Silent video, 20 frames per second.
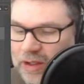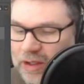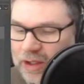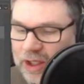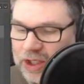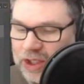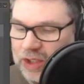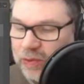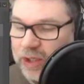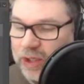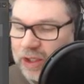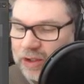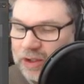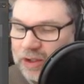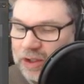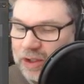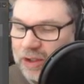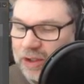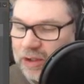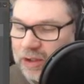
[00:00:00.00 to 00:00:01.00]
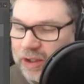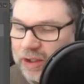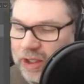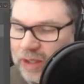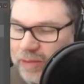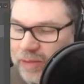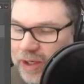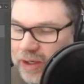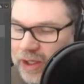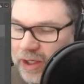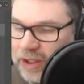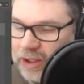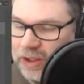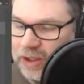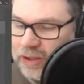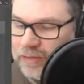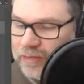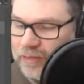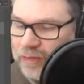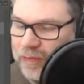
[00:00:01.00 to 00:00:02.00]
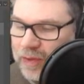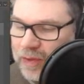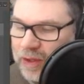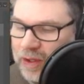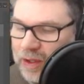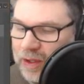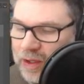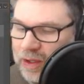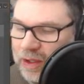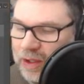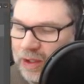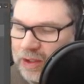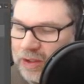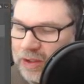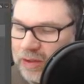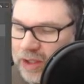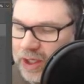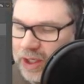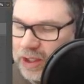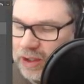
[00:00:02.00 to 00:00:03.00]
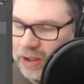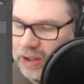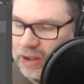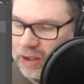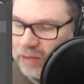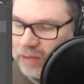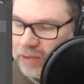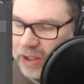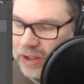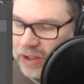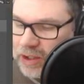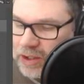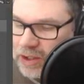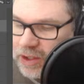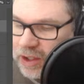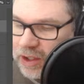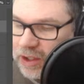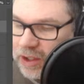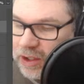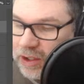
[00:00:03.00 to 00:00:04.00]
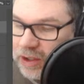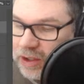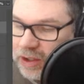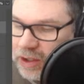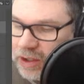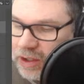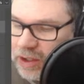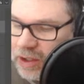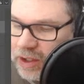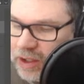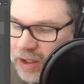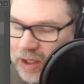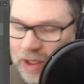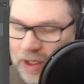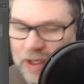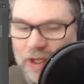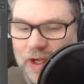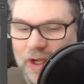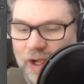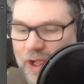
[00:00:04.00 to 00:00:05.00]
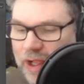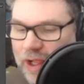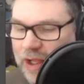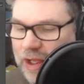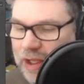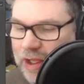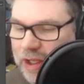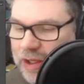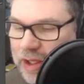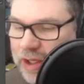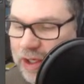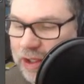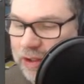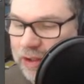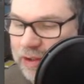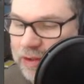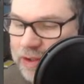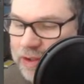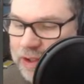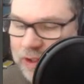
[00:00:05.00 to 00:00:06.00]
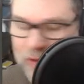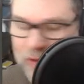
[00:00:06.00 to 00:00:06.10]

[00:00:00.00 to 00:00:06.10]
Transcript: Actually, what I'll do, I got a better idea. I'll do that. I'm going to make this all and then I'll use the